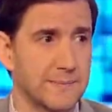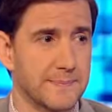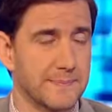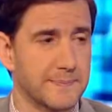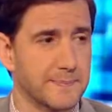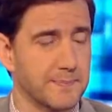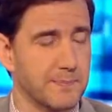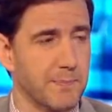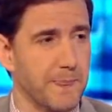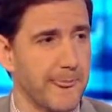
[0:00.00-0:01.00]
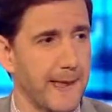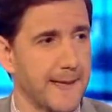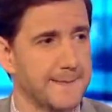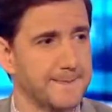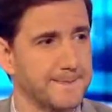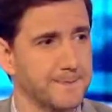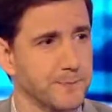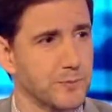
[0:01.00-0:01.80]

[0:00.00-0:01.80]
Well, let me pick up on what you just said.